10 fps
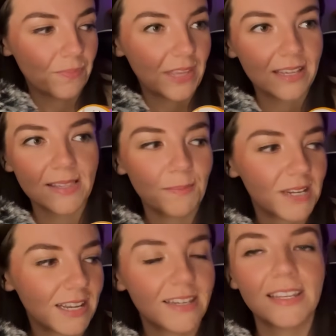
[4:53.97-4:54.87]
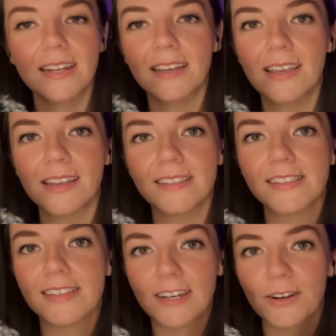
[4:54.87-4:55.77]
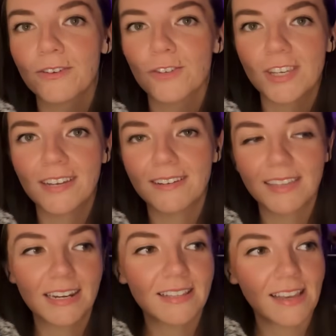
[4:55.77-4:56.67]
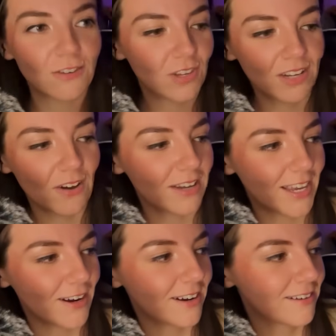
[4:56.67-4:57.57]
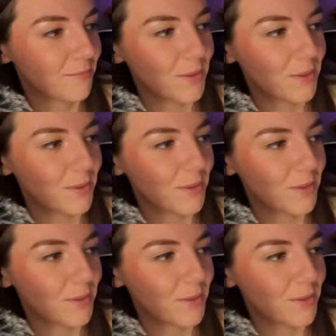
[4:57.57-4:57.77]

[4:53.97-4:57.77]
Except I did get a sticker sheet that is actually not here